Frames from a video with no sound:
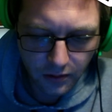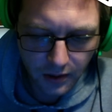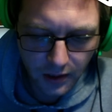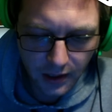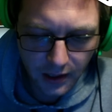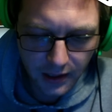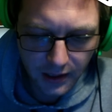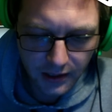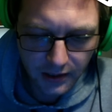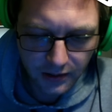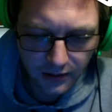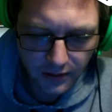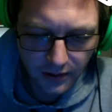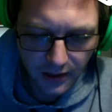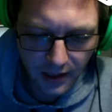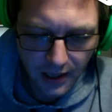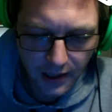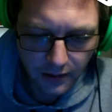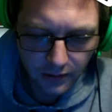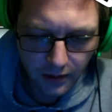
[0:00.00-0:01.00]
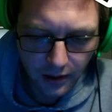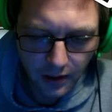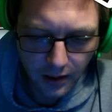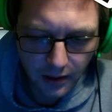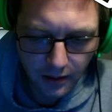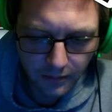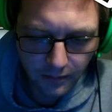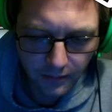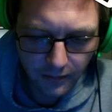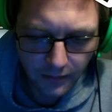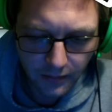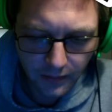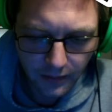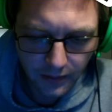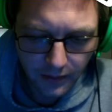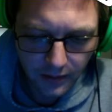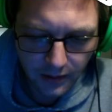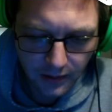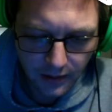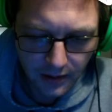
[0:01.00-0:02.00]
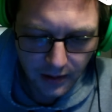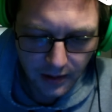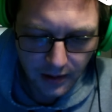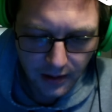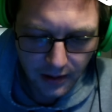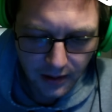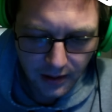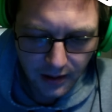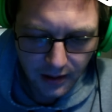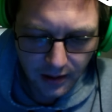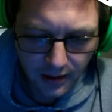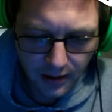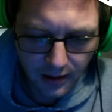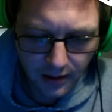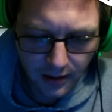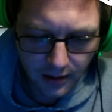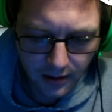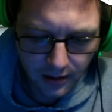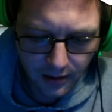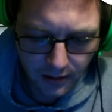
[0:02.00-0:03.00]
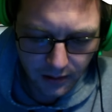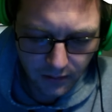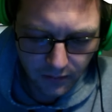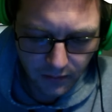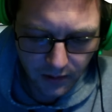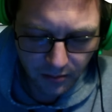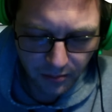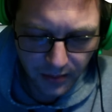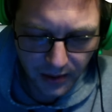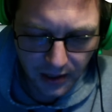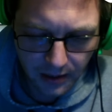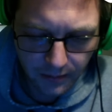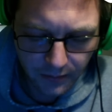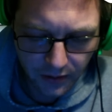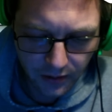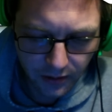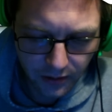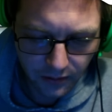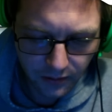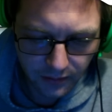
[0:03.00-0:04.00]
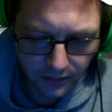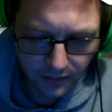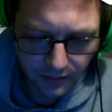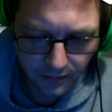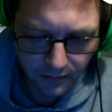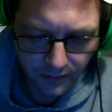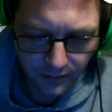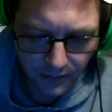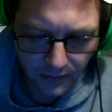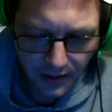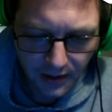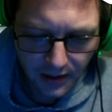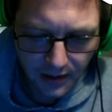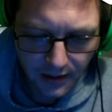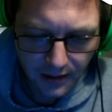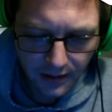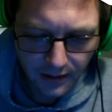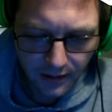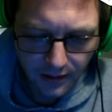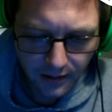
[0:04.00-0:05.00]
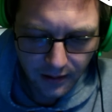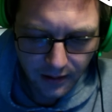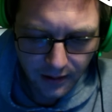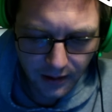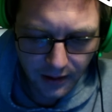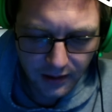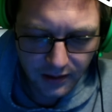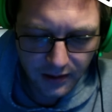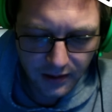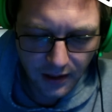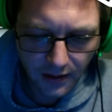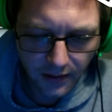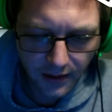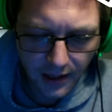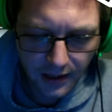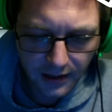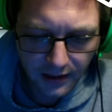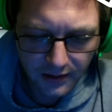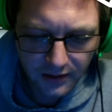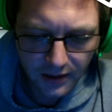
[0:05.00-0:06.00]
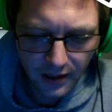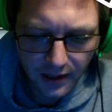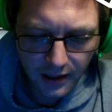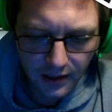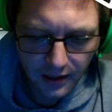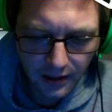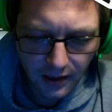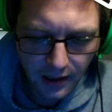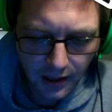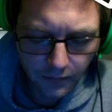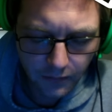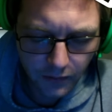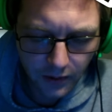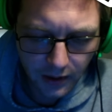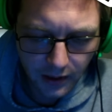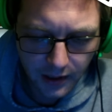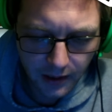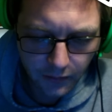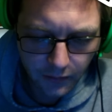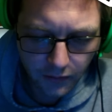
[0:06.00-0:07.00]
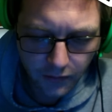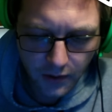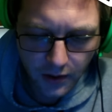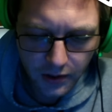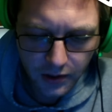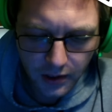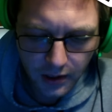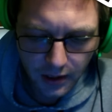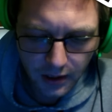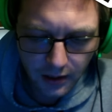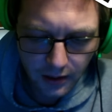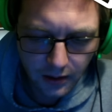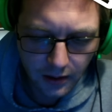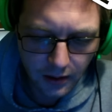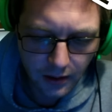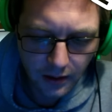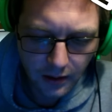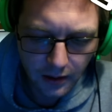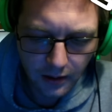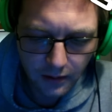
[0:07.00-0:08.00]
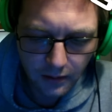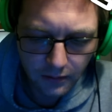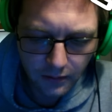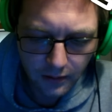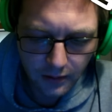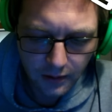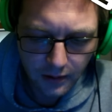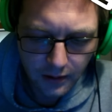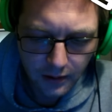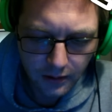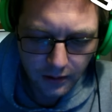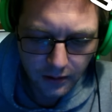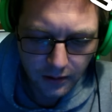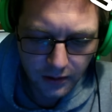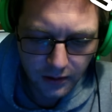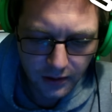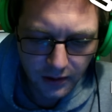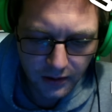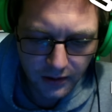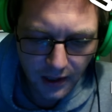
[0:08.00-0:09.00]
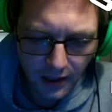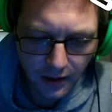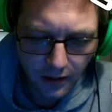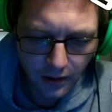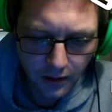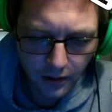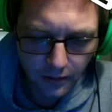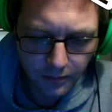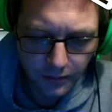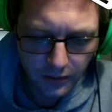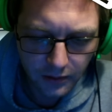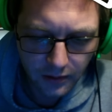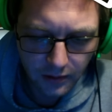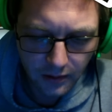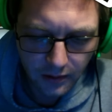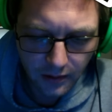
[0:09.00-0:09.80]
guys the outcome. Oh, what a bummer. It's not that exciting a game really, I'm crushing it, just as I hoped.